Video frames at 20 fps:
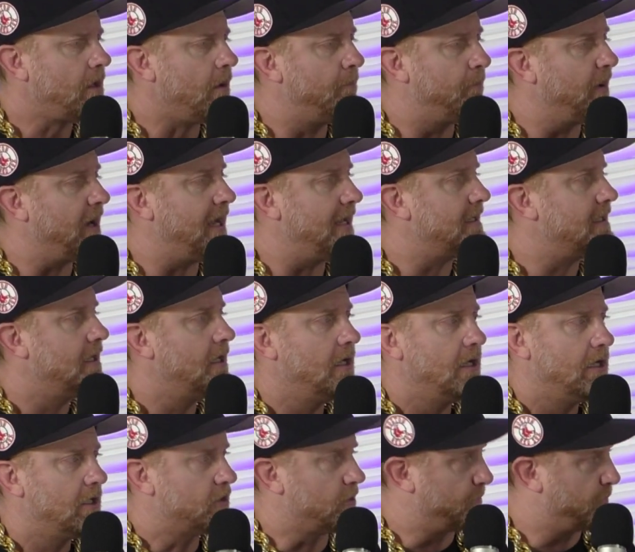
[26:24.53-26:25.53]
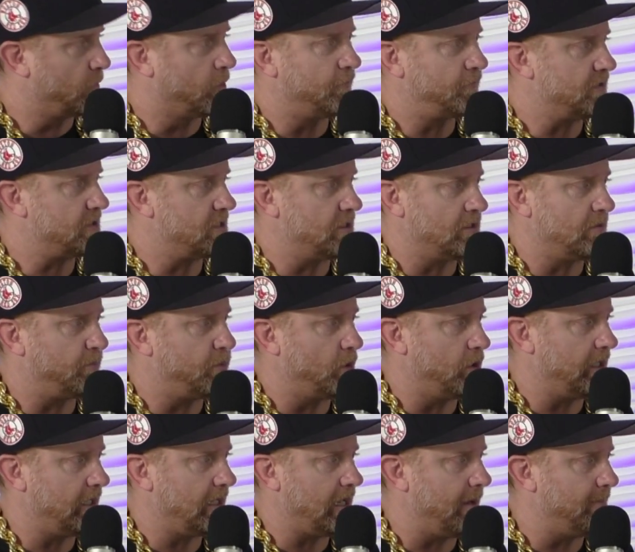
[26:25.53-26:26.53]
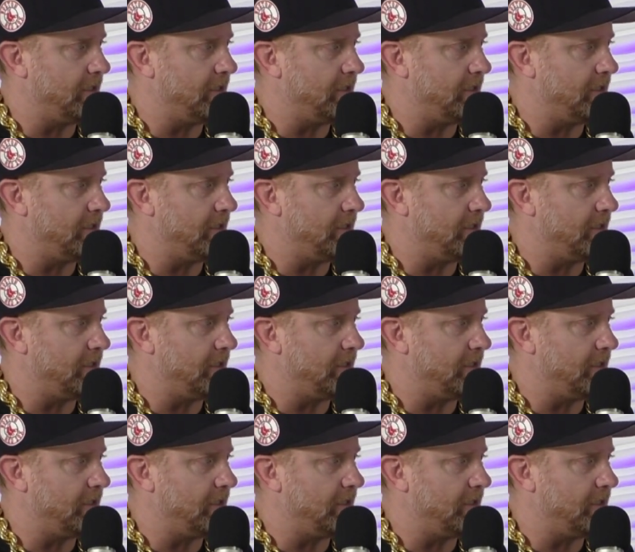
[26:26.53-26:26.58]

But the proof is in the pudding.